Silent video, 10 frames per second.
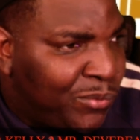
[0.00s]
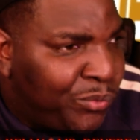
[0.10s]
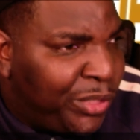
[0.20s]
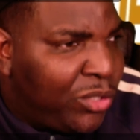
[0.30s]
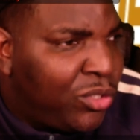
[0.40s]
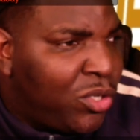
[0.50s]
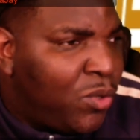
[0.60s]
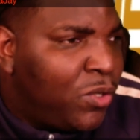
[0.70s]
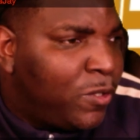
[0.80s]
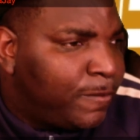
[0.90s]
We gonna
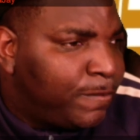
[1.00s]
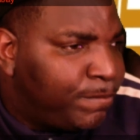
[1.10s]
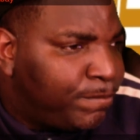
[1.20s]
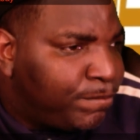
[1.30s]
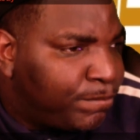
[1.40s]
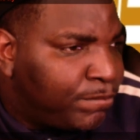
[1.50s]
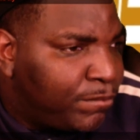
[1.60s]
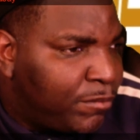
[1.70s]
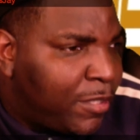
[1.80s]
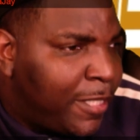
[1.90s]
go on,
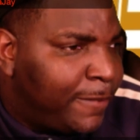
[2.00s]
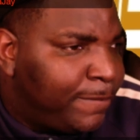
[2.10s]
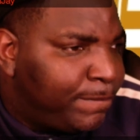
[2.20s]
right?